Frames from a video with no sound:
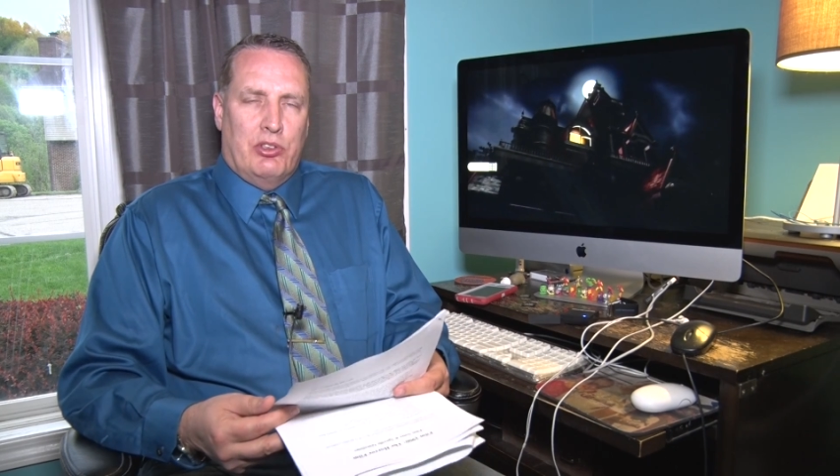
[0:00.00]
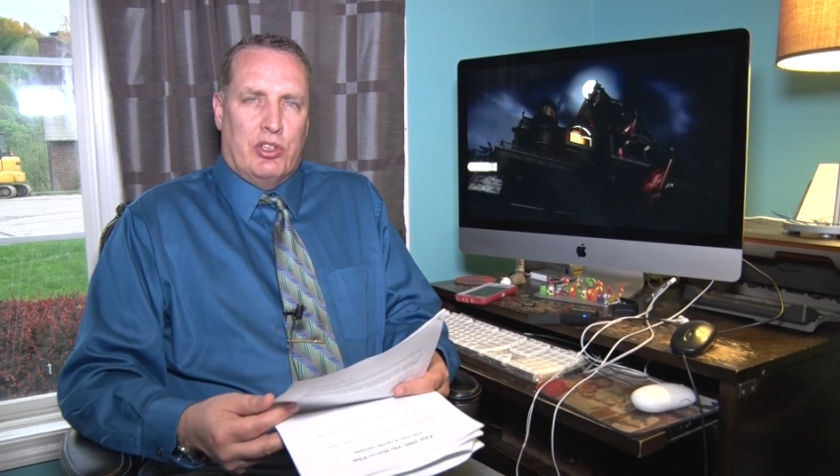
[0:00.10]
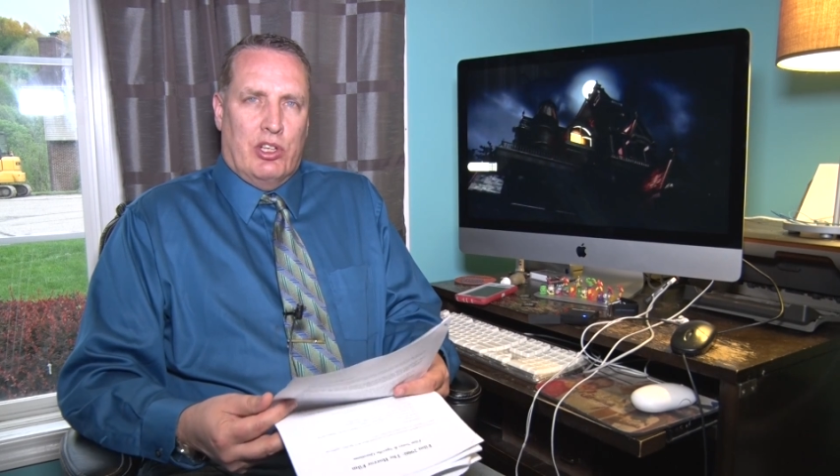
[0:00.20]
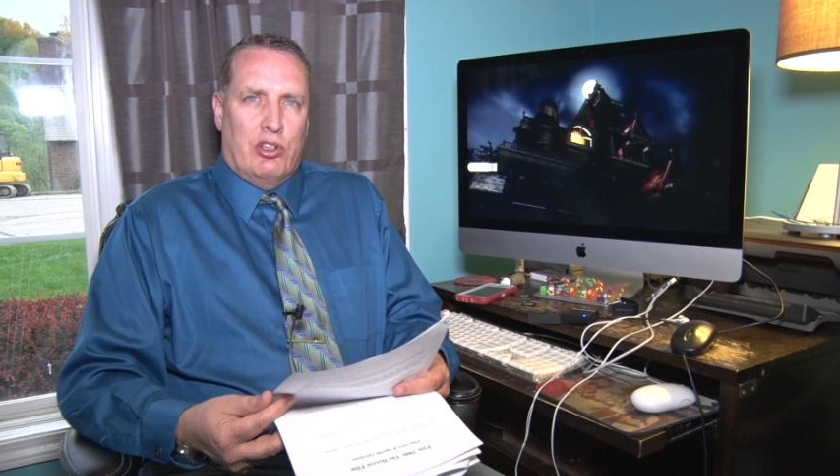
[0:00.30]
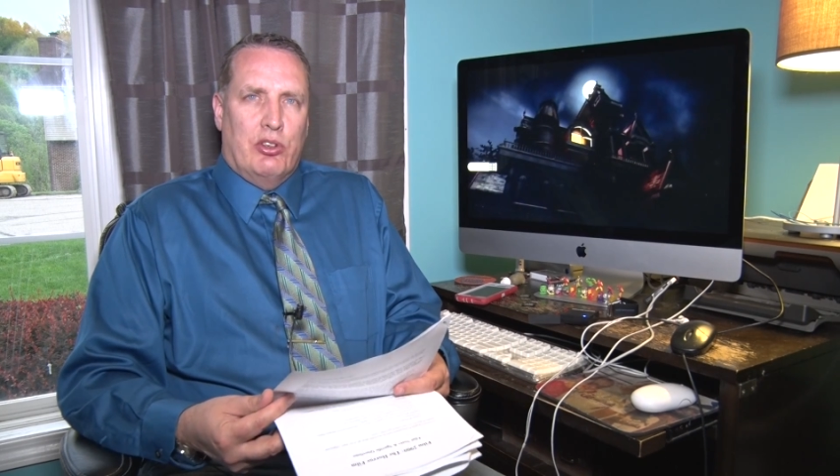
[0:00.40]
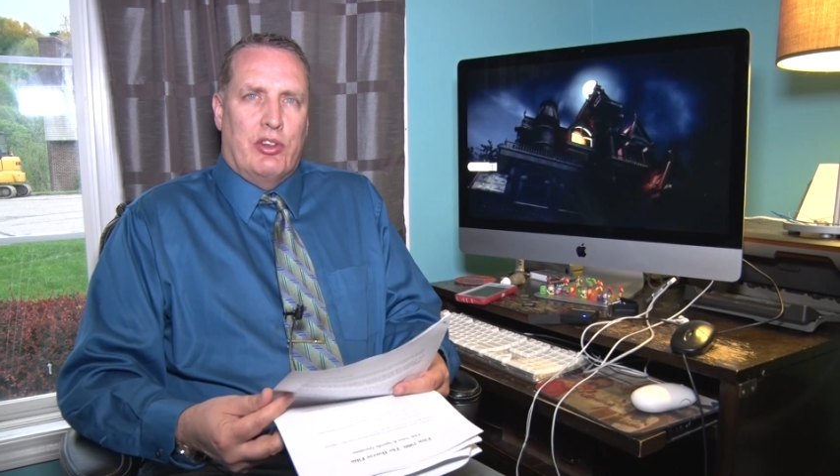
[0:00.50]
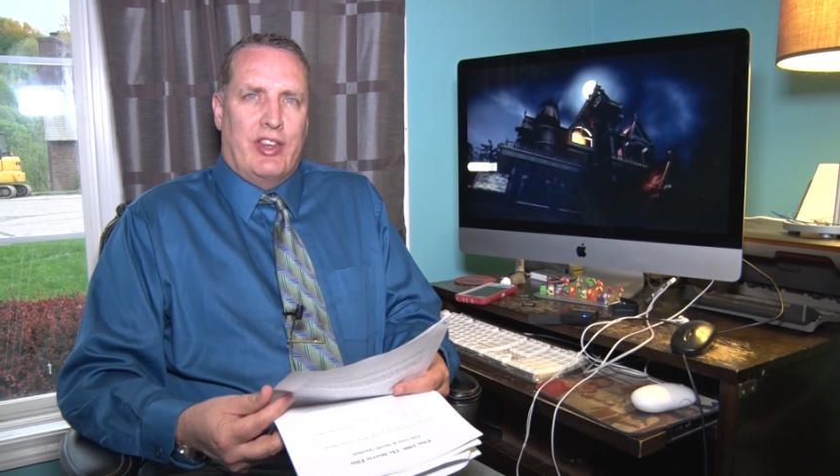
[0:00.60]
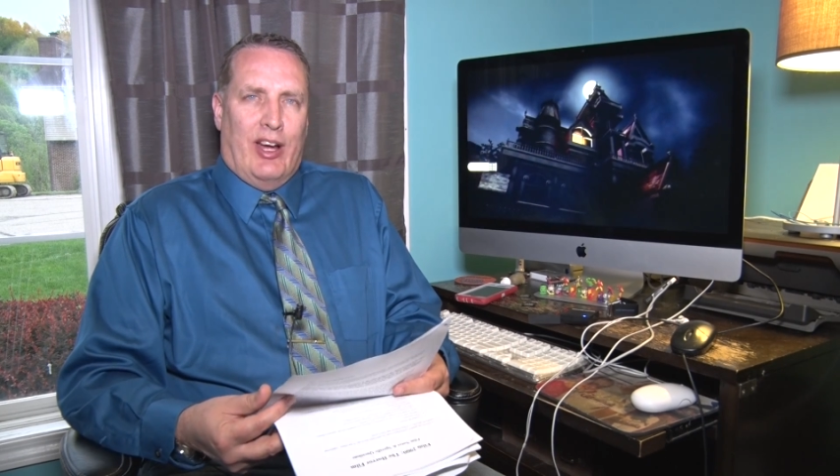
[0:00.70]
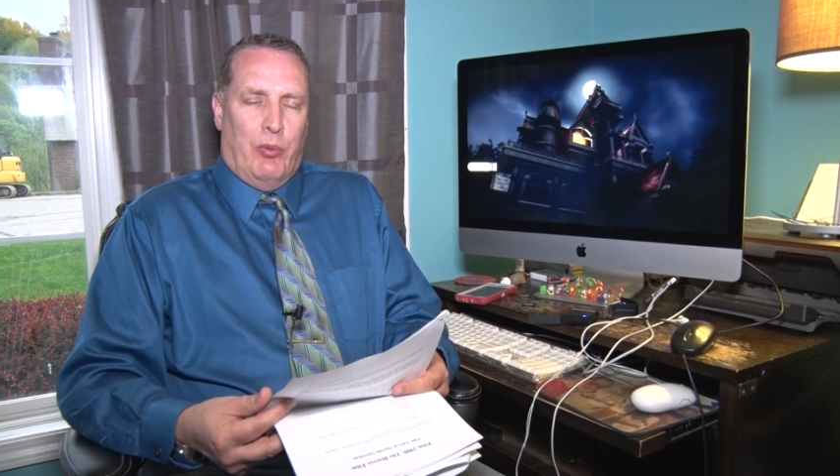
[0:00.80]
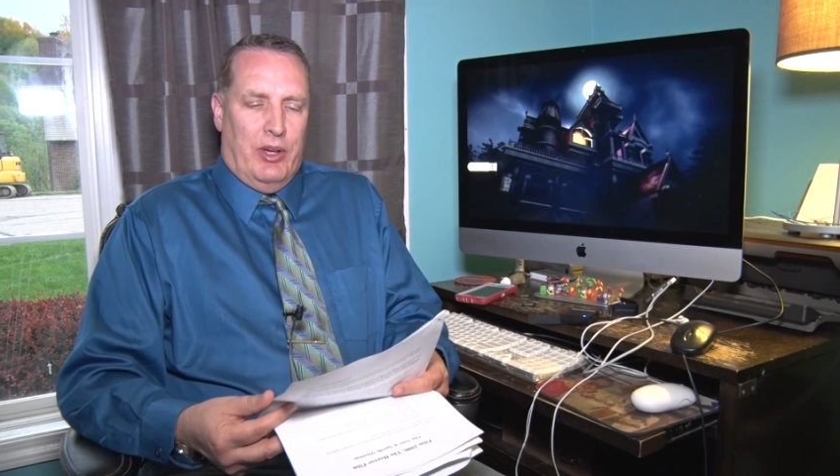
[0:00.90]
you're going to do it
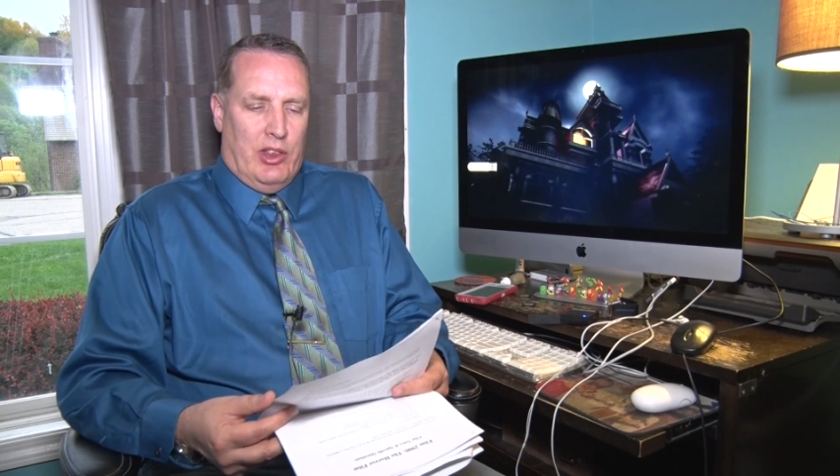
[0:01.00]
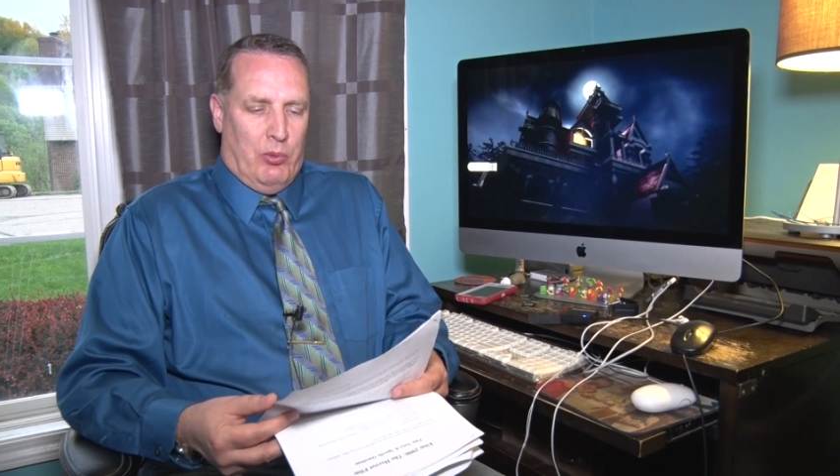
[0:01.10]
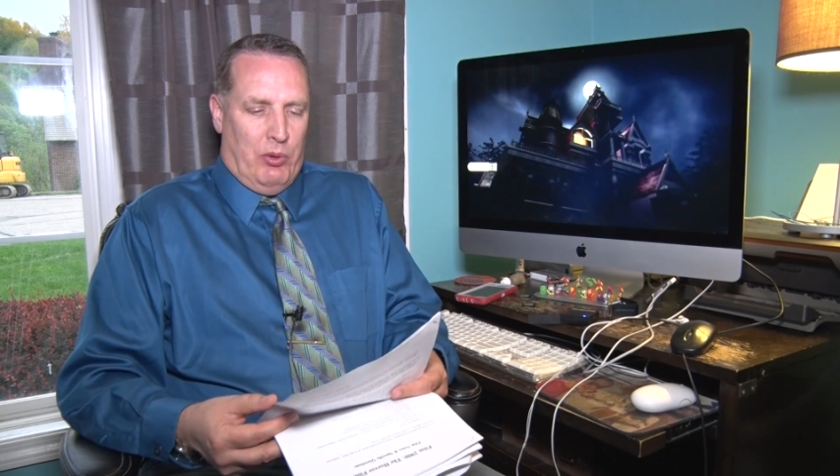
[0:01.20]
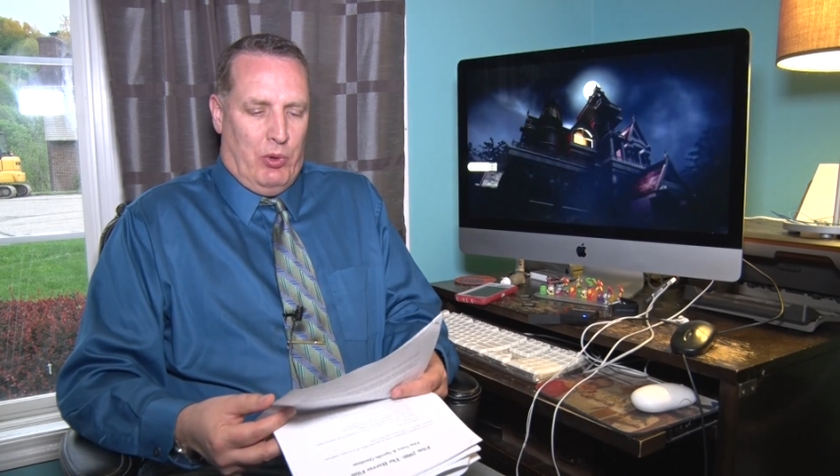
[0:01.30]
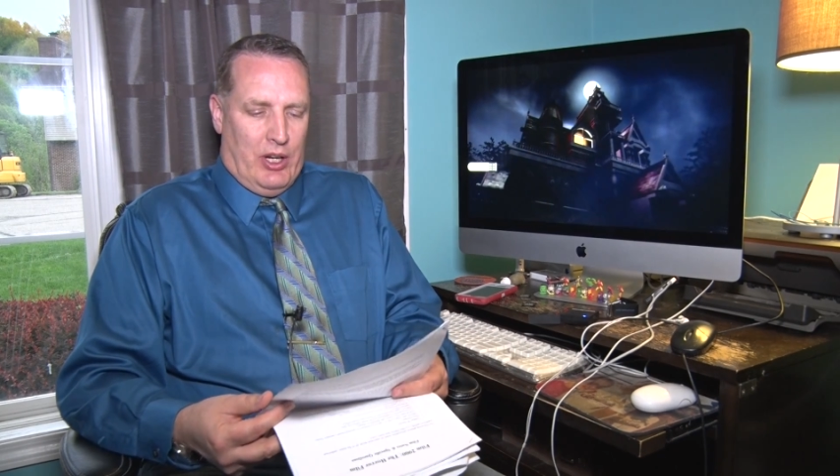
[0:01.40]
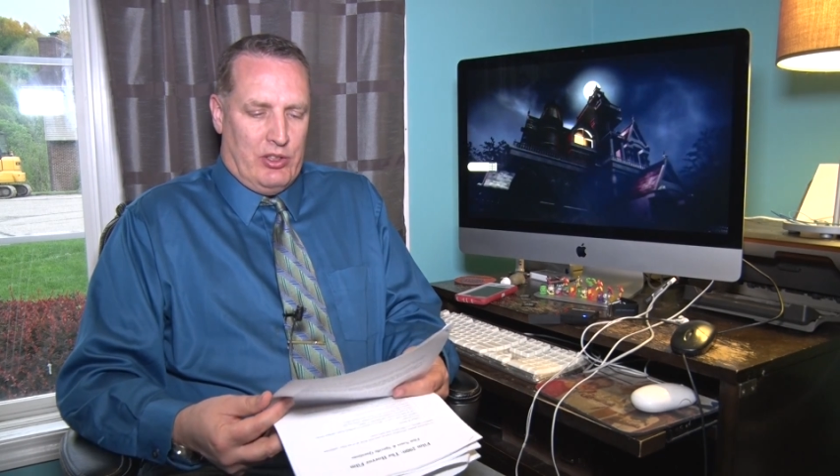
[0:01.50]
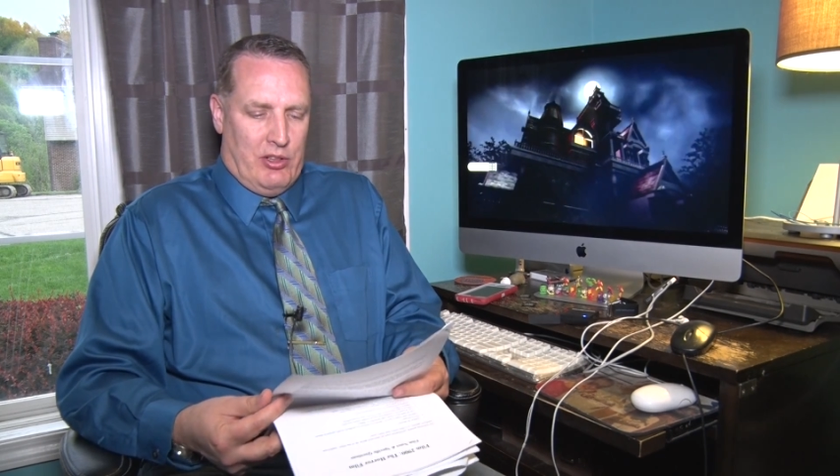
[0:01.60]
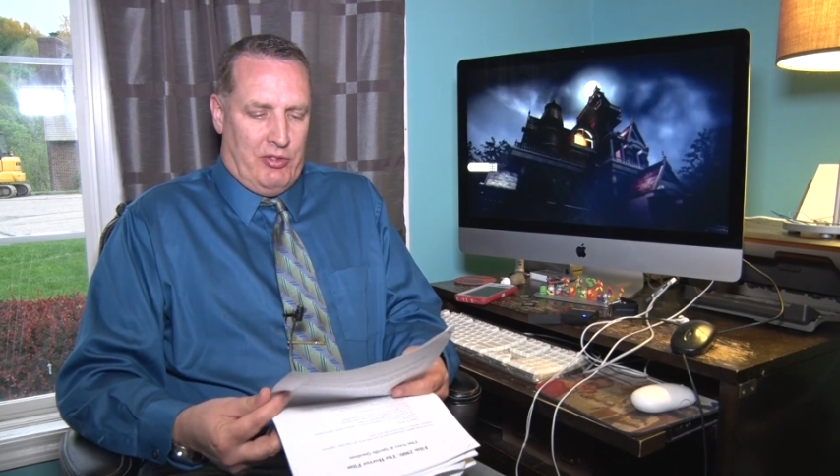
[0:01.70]
that week that we watch the